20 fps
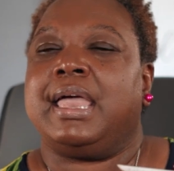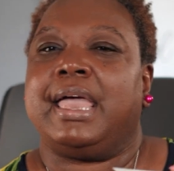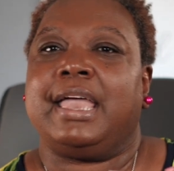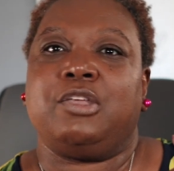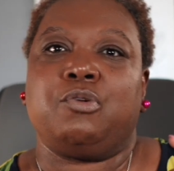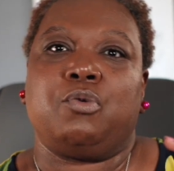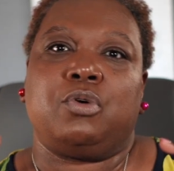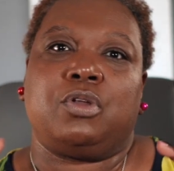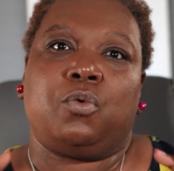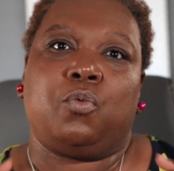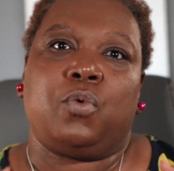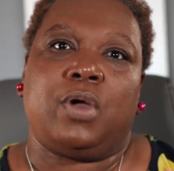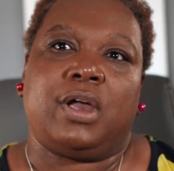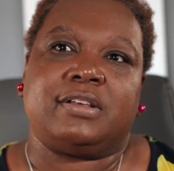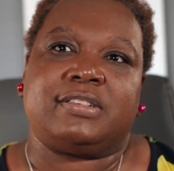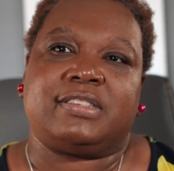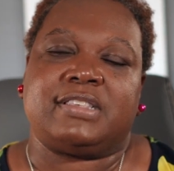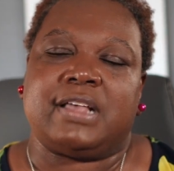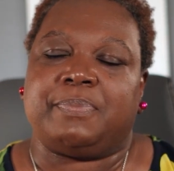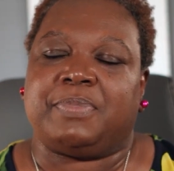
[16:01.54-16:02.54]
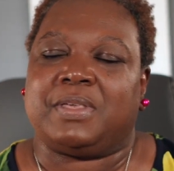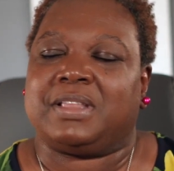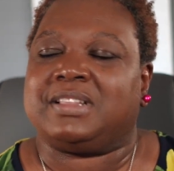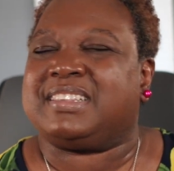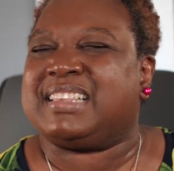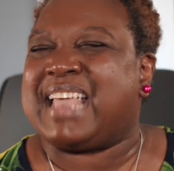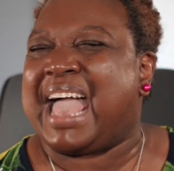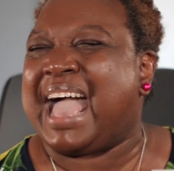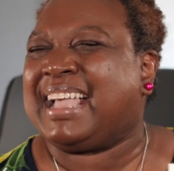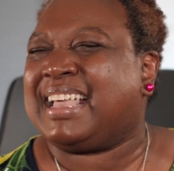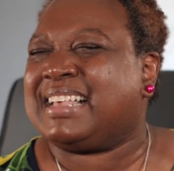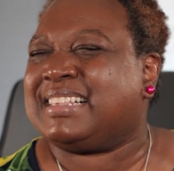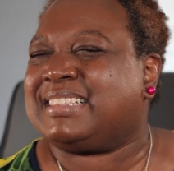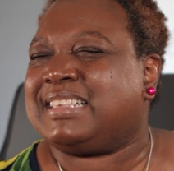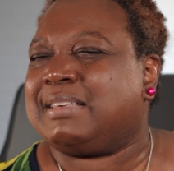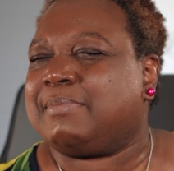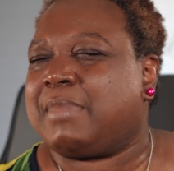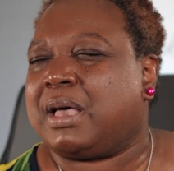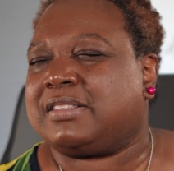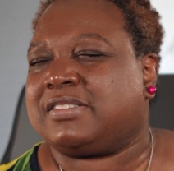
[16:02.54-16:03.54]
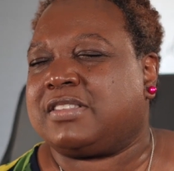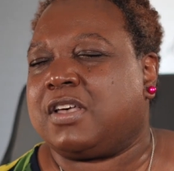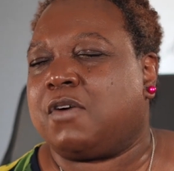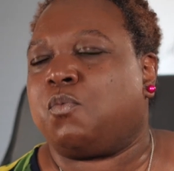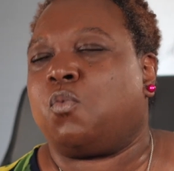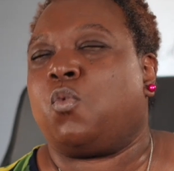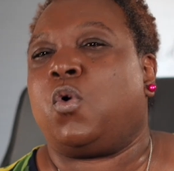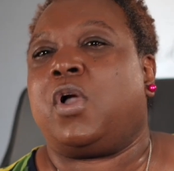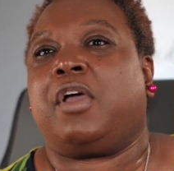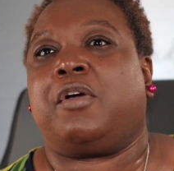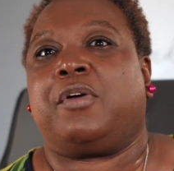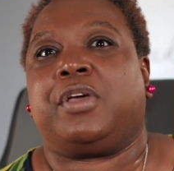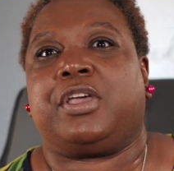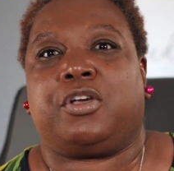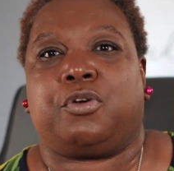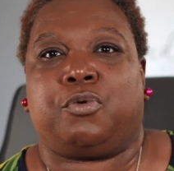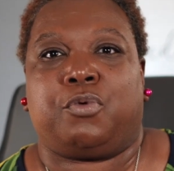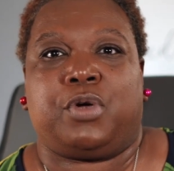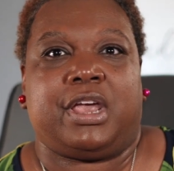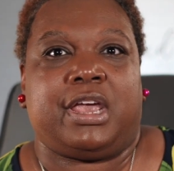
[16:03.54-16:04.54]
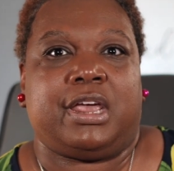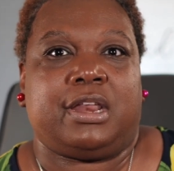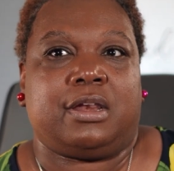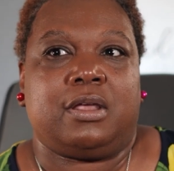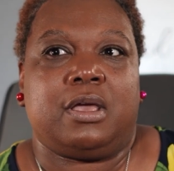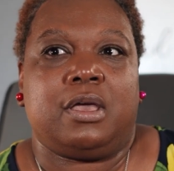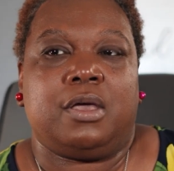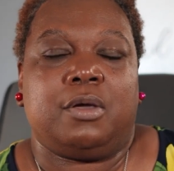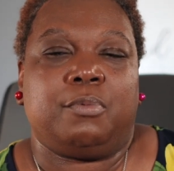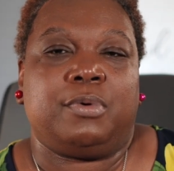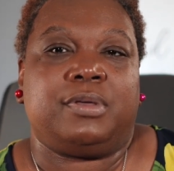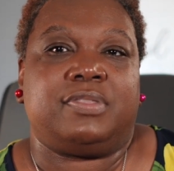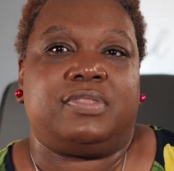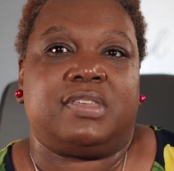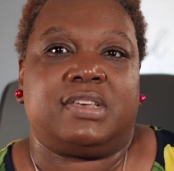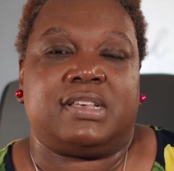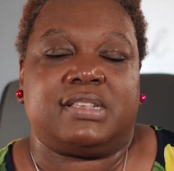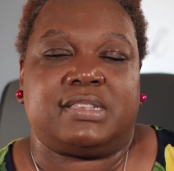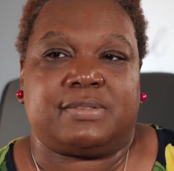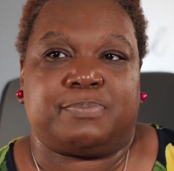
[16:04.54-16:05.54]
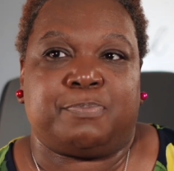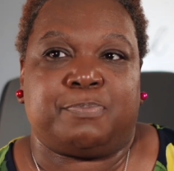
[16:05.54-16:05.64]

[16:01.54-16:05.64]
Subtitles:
and you want to wear something. See, I can see myself wearing green with this